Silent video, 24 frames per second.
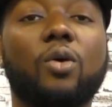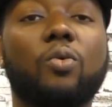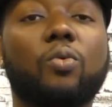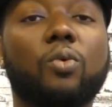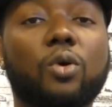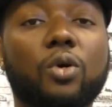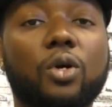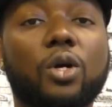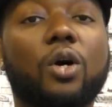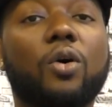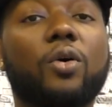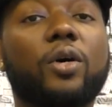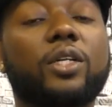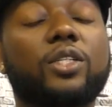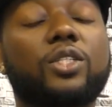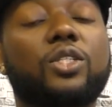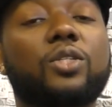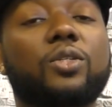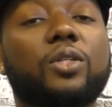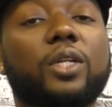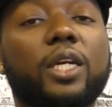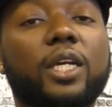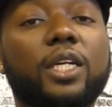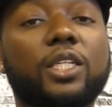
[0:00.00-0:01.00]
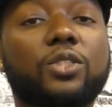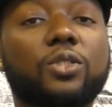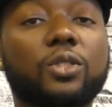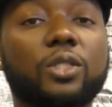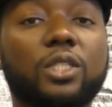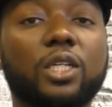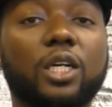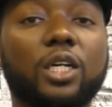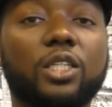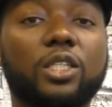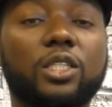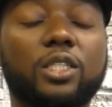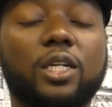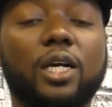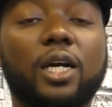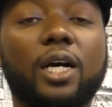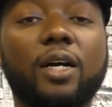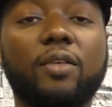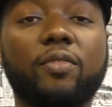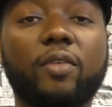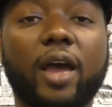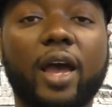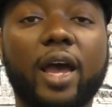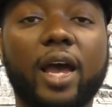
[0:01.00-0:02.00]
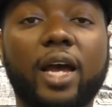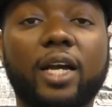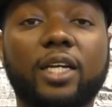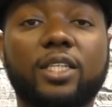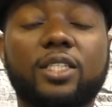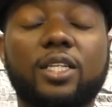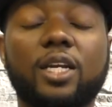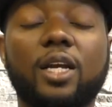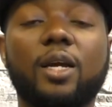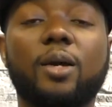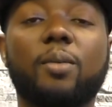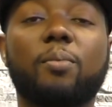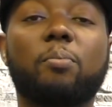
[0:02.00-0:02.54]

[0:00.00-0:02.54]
will go into an introduction of Acts